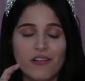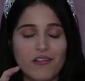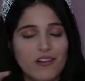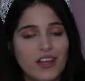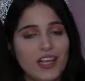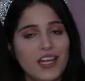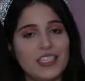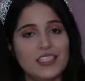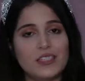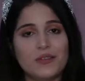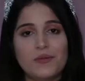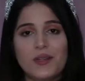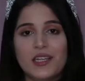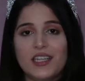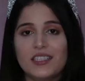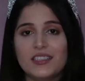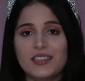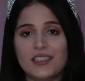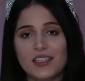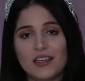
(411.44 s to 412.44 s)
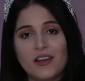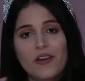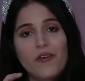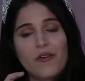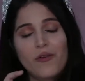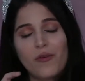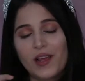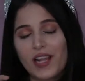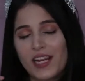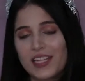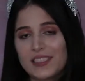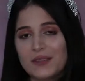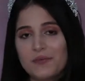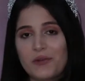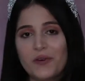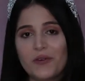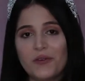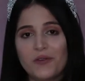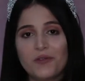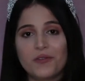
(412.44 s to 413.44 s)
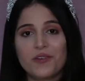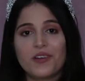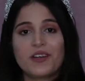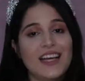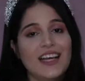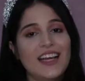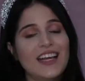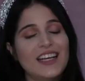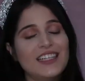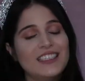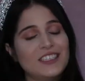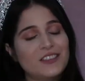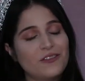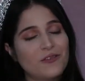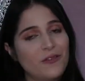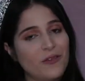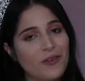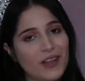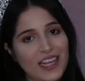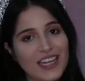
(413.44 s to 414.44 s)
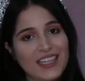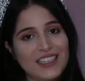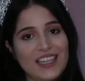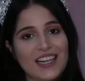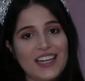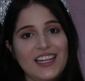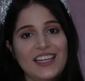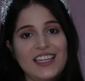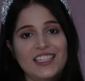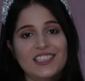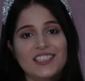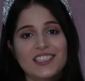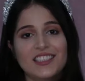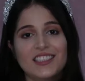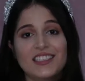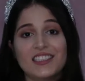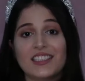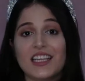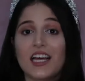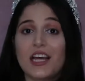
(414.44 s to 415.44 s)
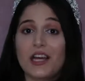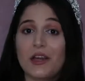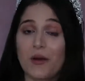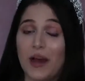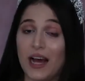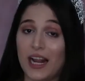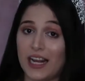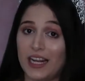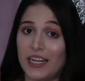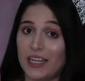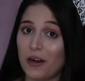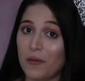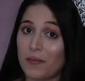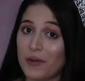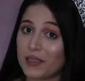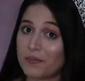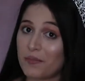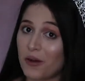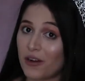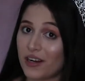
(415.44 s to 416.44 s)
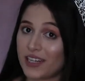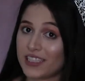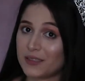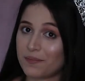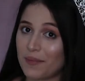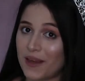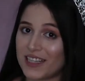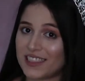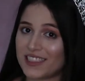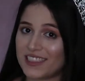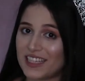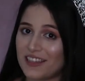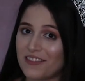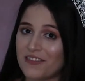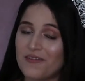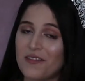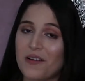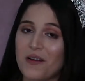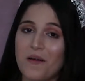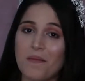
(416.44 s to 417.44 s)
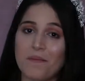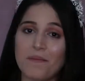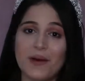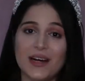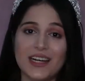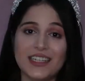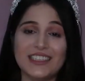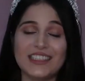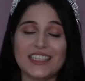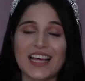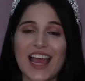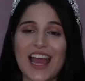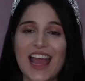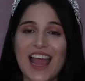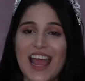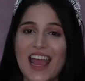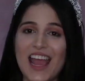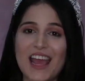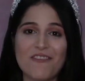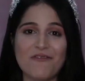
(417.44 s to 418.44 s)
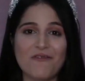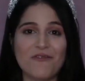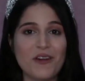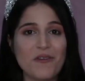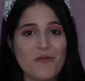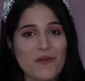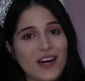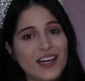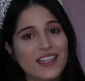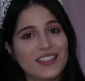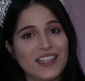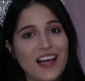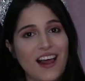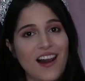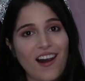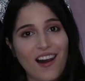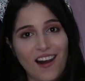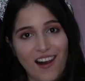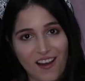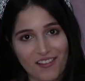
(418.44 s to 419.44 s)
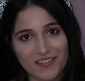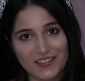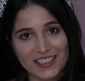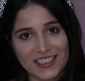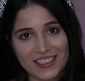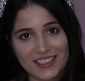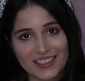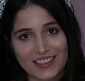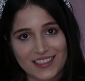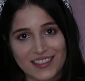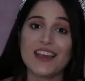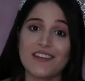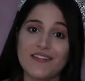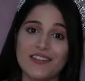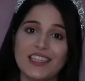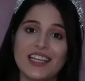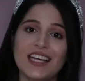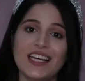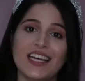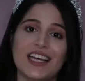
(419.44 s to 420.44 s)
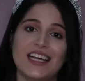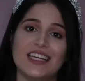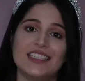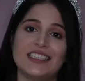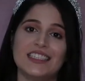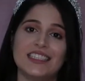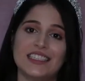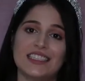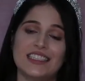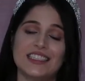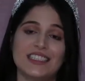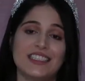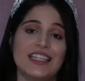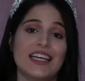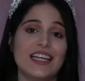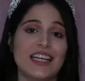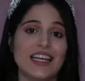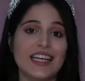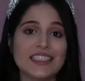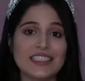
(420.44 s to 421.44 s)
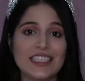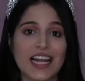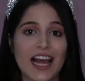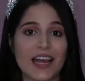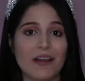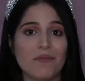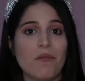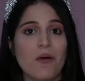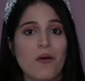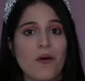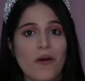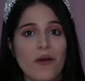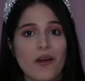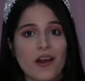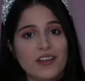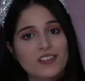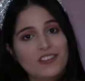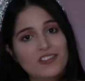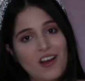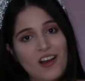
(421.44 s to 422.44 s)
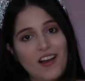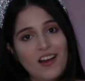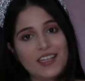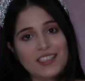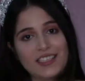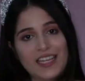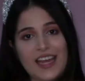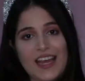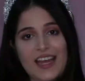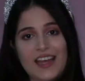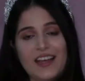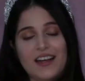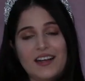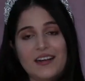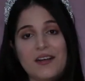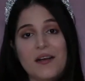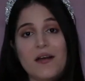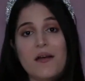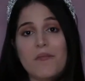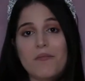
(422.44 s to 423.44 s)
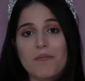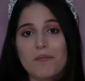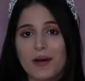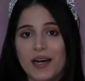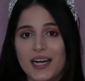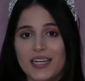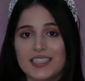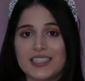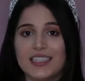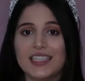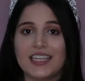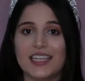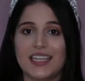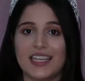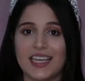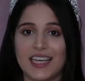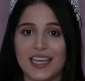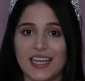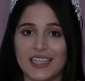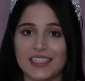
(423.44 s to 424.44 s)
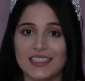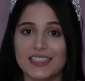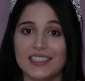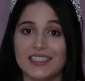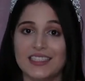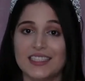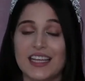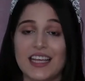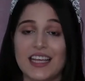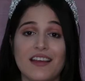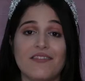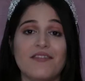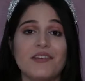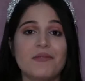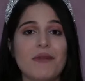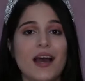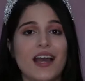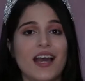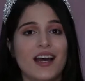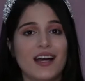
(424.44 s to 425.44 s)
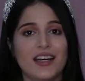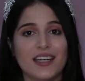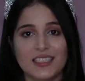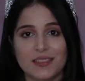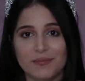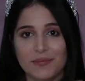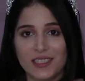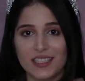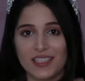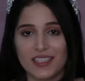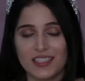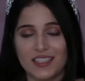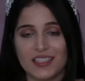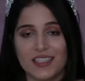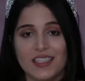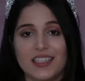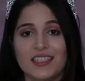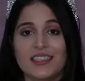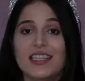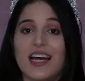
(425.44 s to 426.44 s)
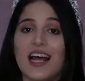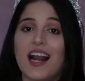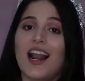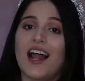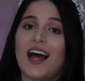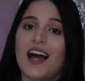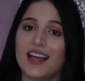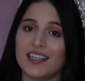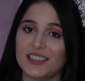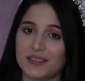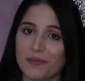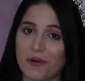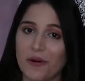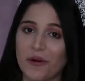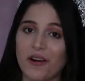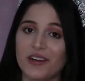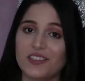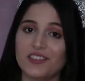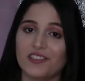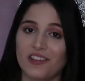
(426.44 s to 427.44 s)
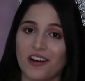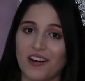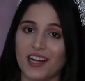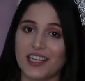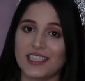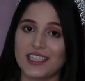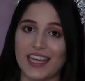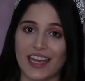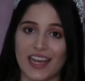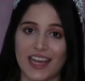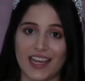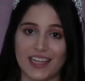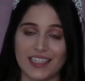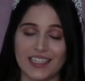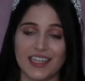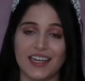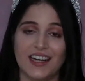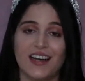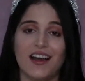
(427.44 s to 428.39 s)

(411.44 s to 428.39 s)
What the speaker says: Really sweet, really smooth. It's really delicious, a little bit more expensive, but everyone loved it. Even the kids. The kids like more chocolate cake, but the kids, even my husband that likes more chocolate cake,